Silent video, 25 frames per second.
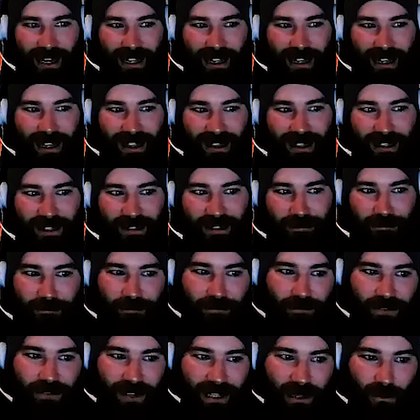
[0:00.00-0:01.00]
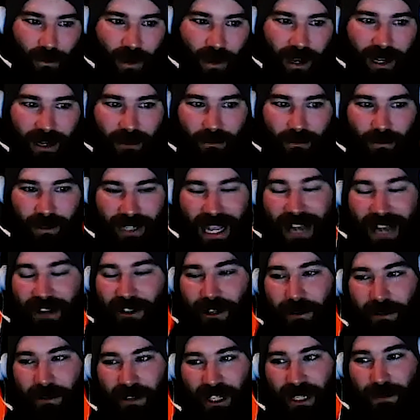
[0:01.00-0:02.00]
the fifth one was
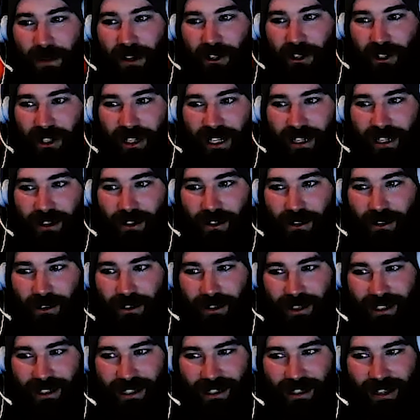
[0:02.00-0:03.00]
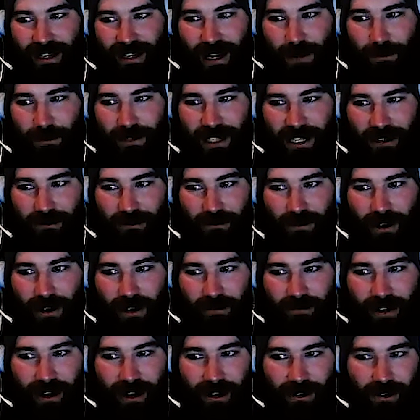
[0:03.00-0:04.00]
actually just mentioned in the numbers that you
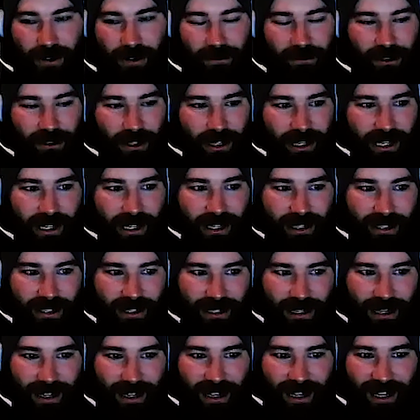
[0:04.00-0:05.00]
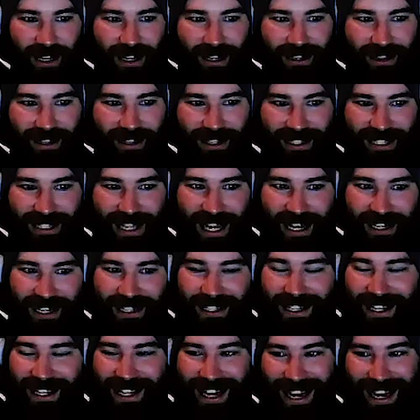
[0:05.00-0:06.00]
rattled off, Johnny. It's the
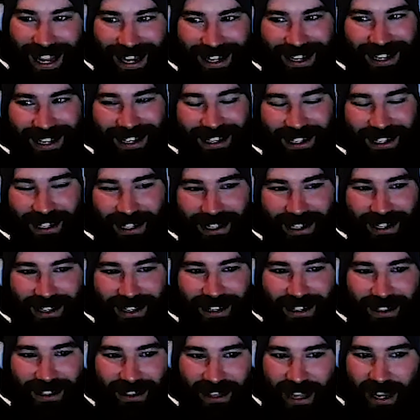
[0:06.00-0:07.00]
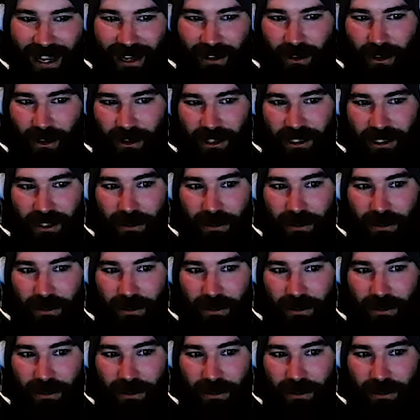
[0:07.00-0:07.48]
Saints again. That was